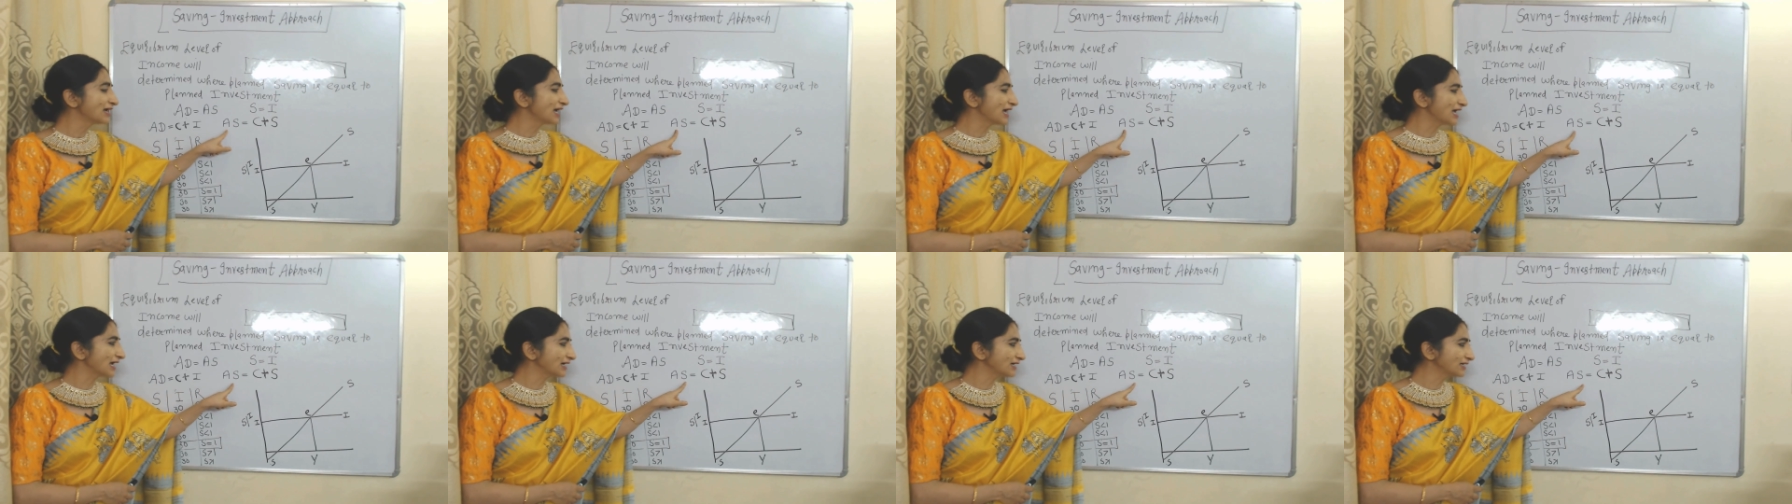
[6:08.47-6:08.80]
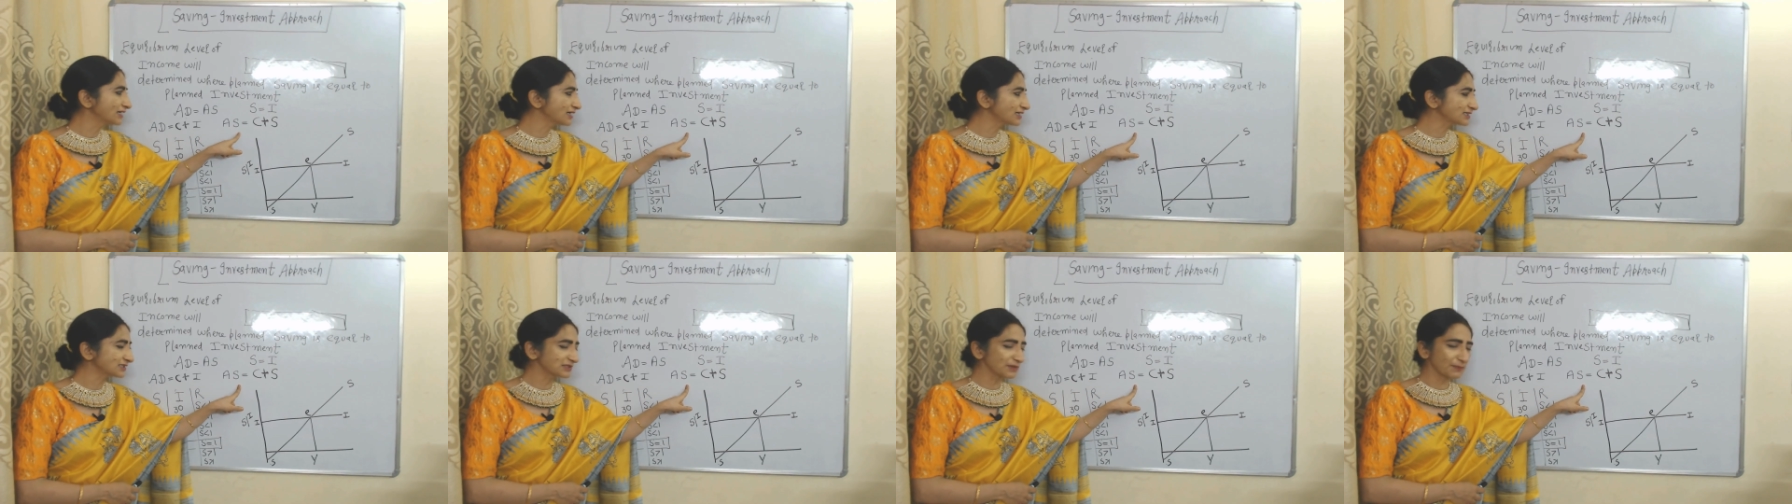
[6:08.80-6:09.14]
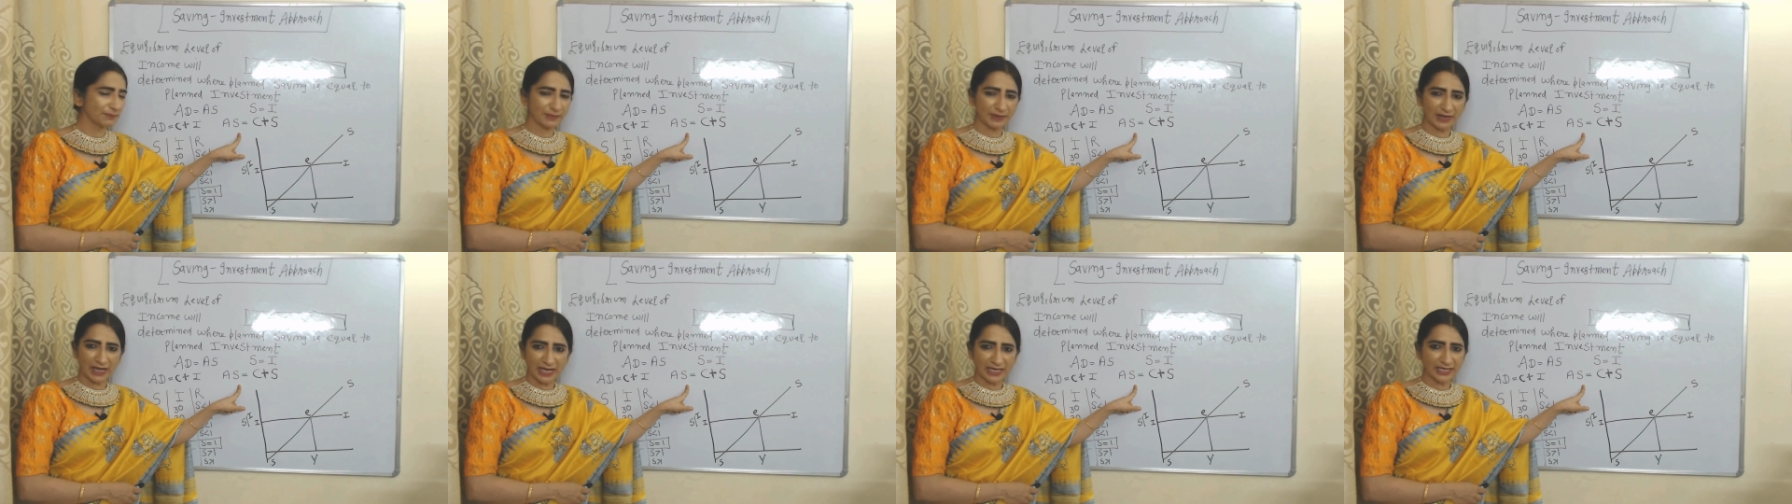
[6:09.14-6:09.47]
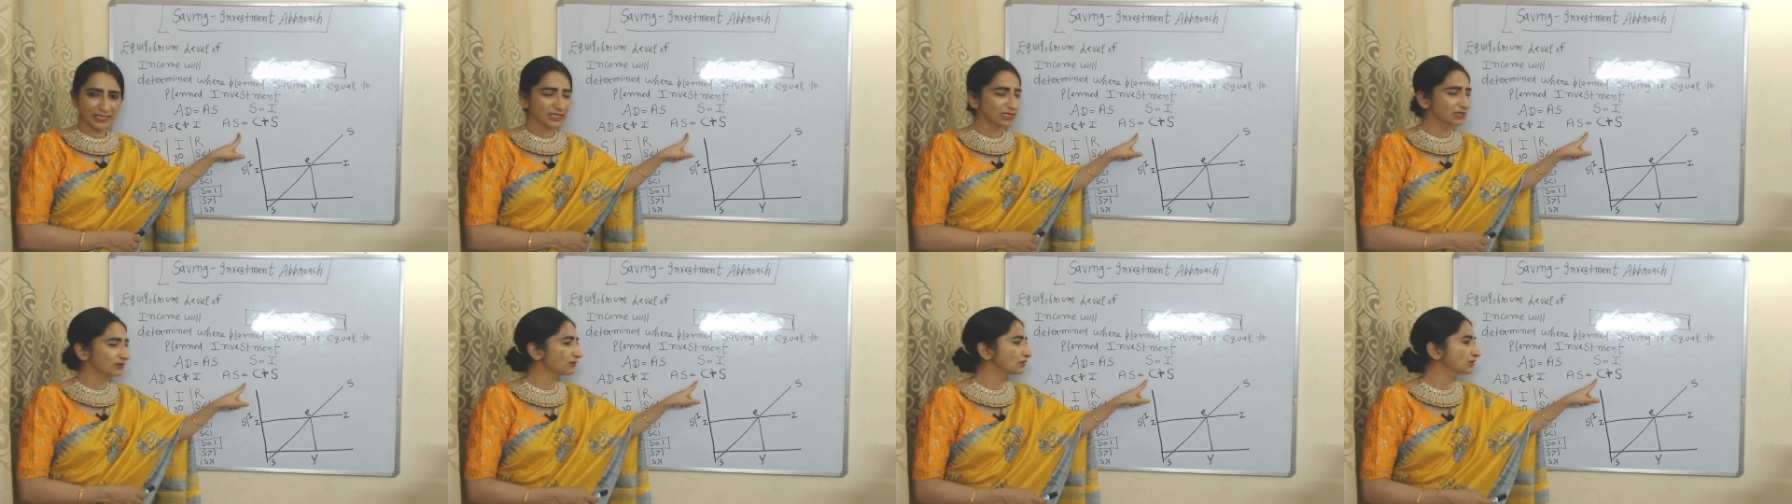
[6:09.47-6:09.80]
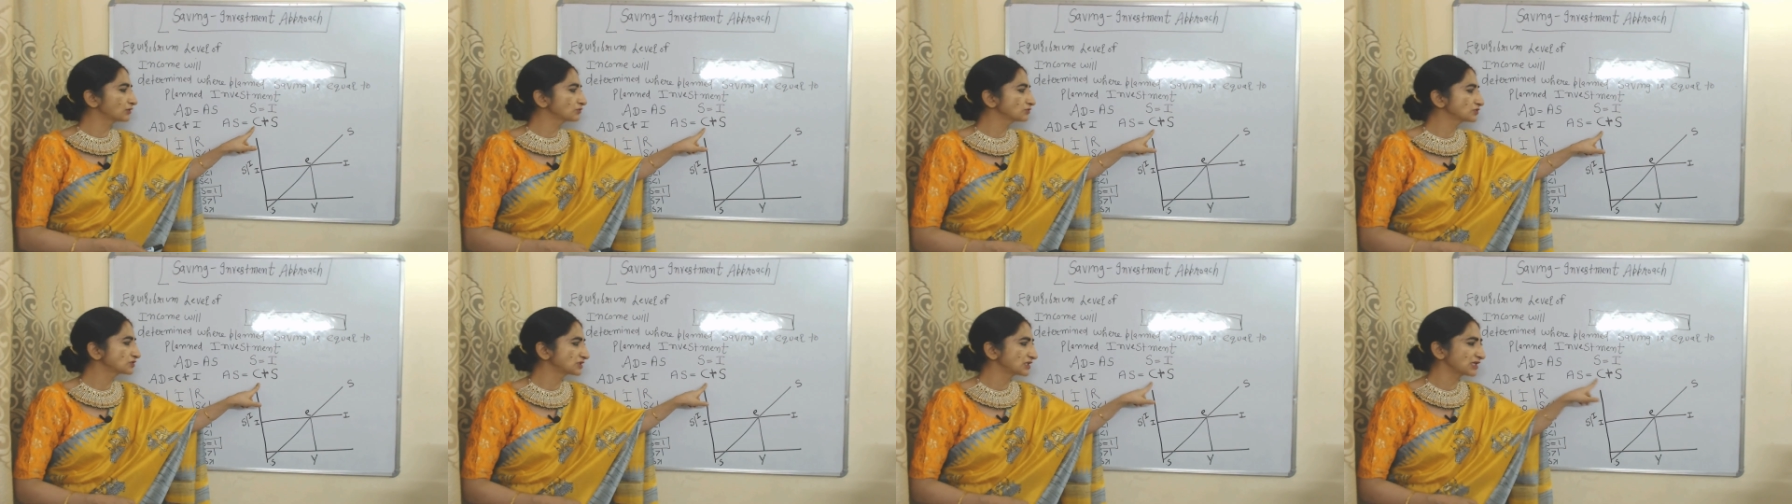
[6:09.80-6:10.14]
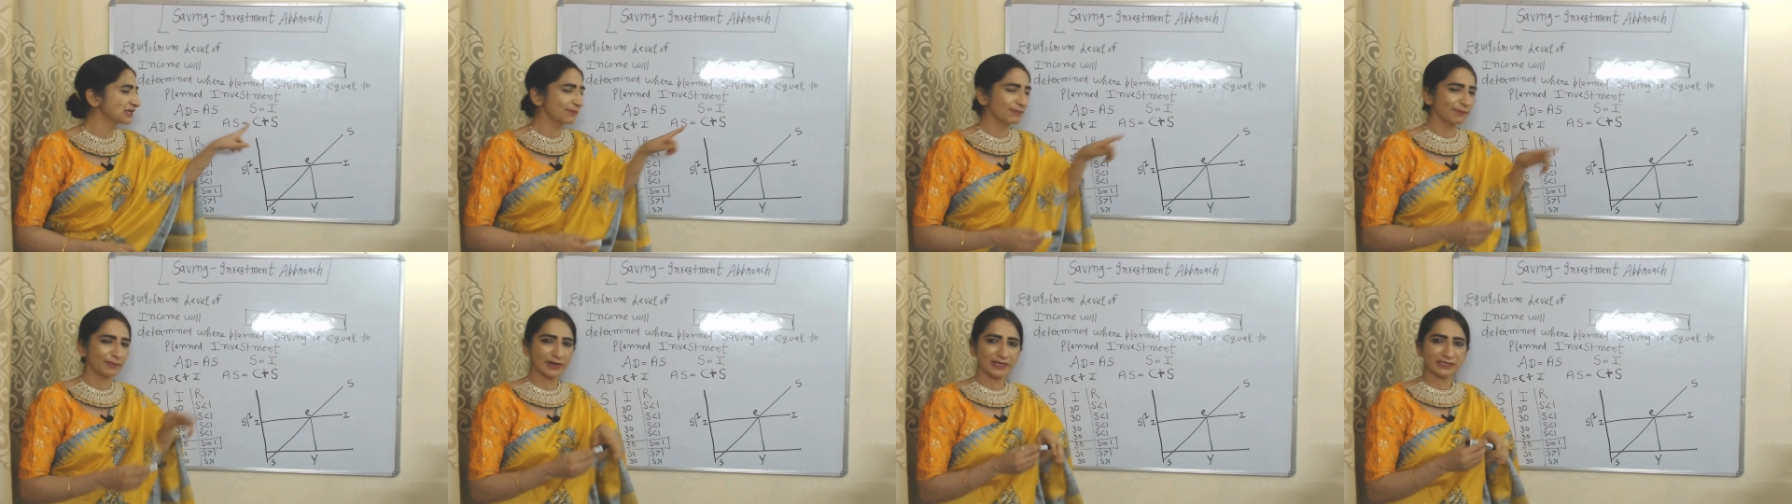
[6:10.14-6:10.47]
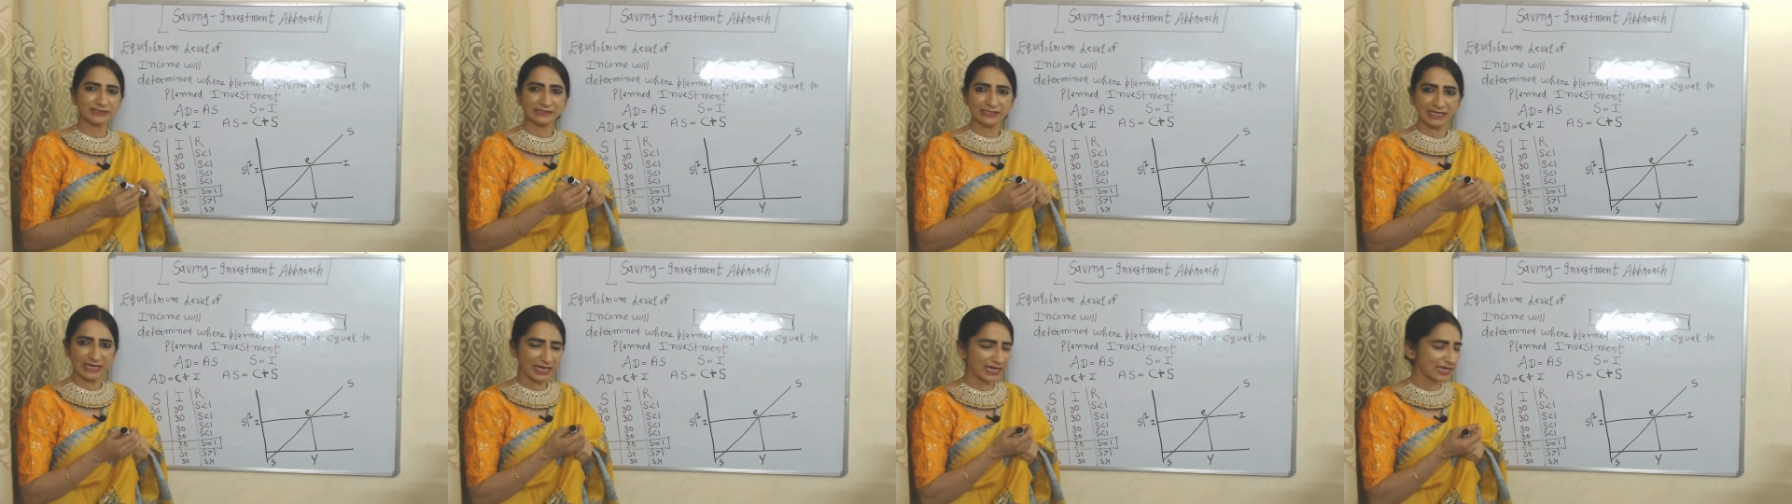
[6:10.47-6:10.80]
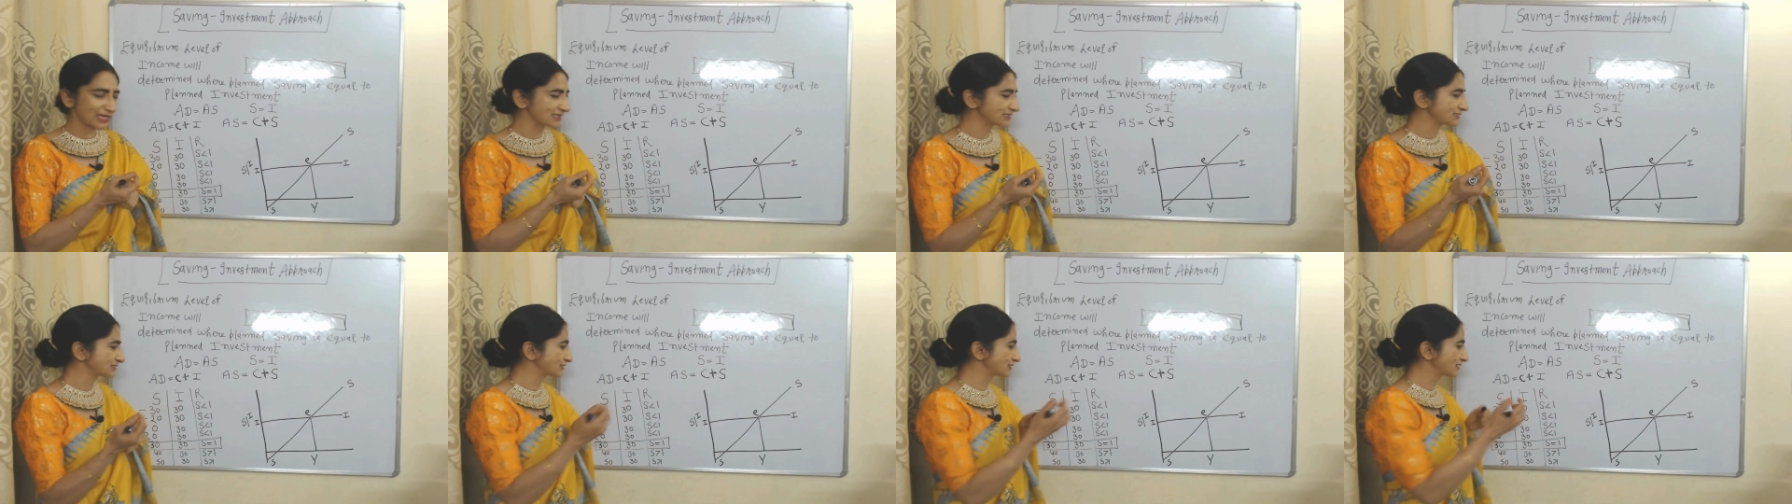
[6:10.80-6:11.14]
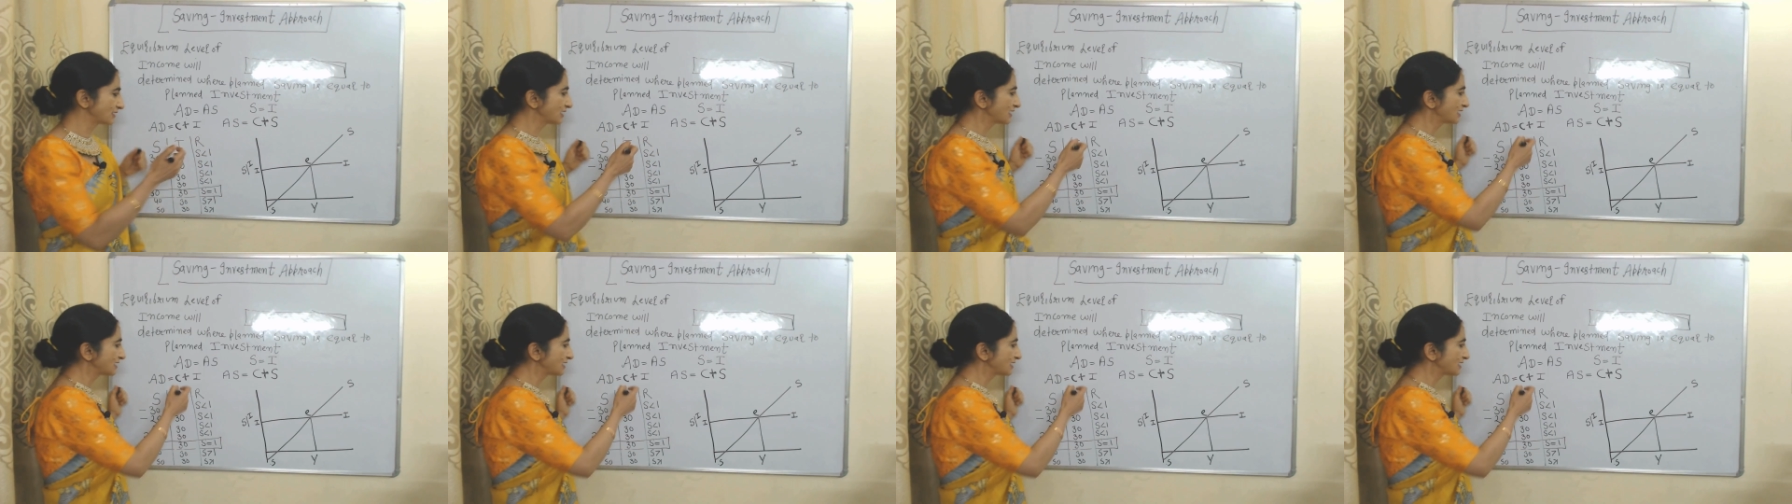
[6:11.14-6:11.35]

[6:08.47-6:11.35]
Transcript: aggregate supply equal to C plus S.